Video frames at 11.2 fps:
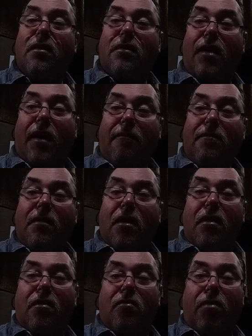okay,
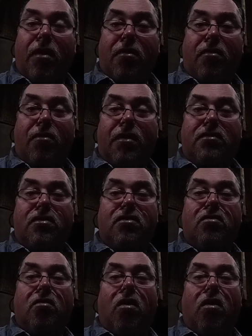we are going to do